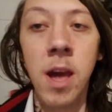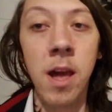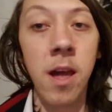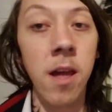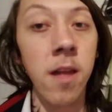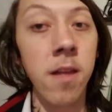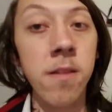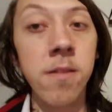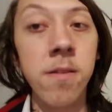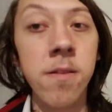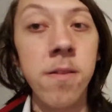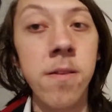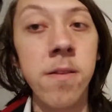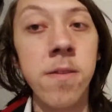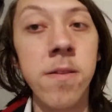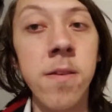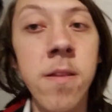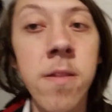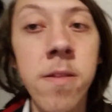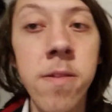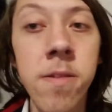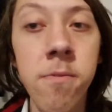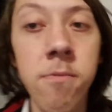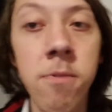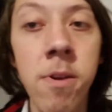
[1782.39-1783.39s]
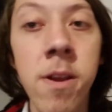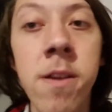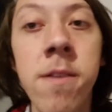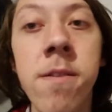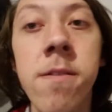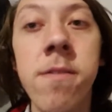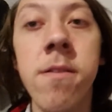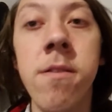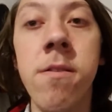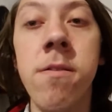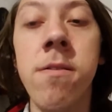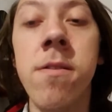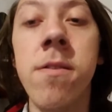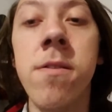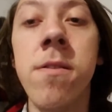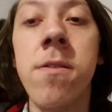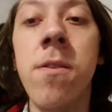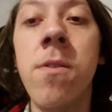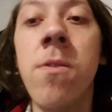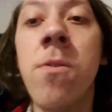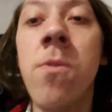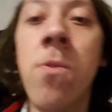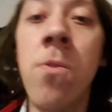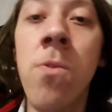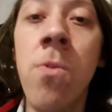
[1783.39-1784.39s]
And since the ranges are
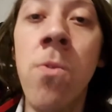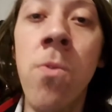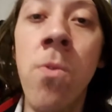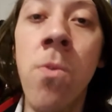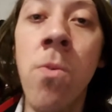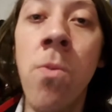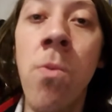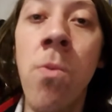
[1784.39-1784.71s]
so